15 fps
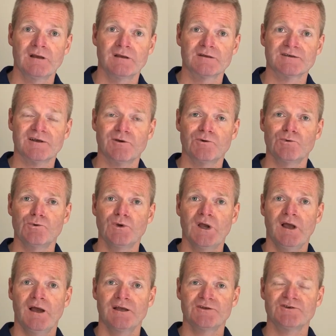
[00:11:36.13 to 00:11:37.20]
So
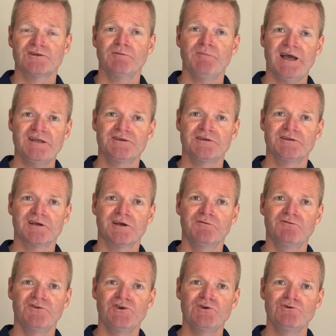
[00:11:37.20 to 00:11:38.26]
just imagine the
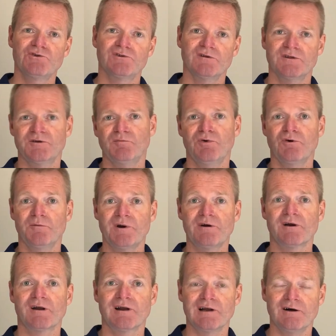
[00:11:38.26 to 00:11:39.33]
confusion of this poor
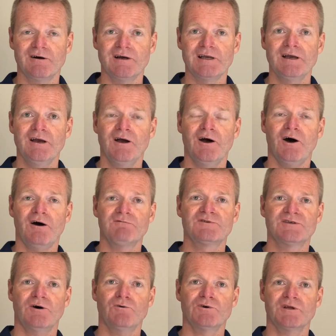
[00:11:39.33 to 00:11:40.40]
American guy. I've
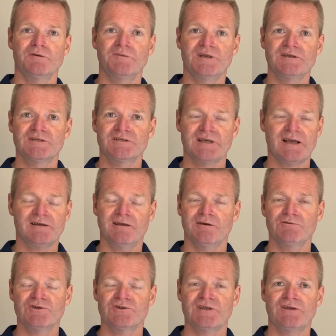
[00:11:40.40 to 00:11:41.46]
told him, and he's sat,
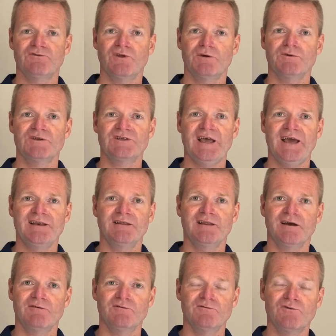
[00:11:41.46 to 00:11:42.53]
stood there with his head in the
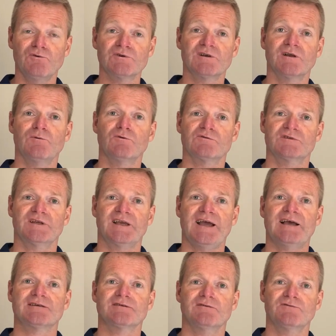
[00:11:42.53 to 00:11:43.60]
oven. Fortunately, it wasn't a
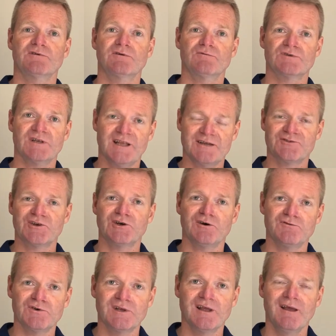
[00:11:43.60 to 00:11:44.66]
gas oven, it was an electric
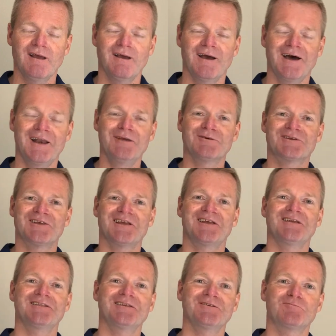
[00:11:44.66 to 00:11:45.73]
oven. And he was
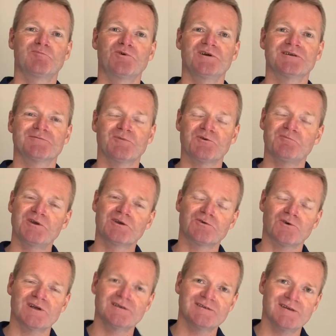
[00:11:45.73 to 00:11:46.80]
thinking, these Brits must be
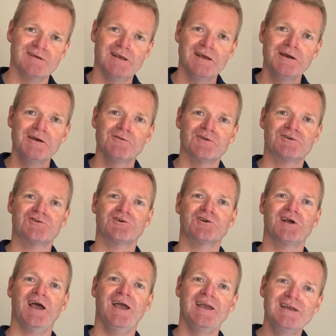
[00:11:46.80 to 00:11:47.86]
crazy. They're trying
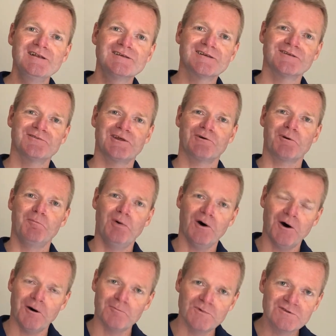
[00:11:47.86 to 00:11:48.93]
to heat their
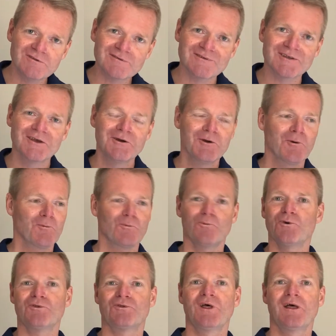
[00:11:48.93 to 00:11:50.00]
apartments with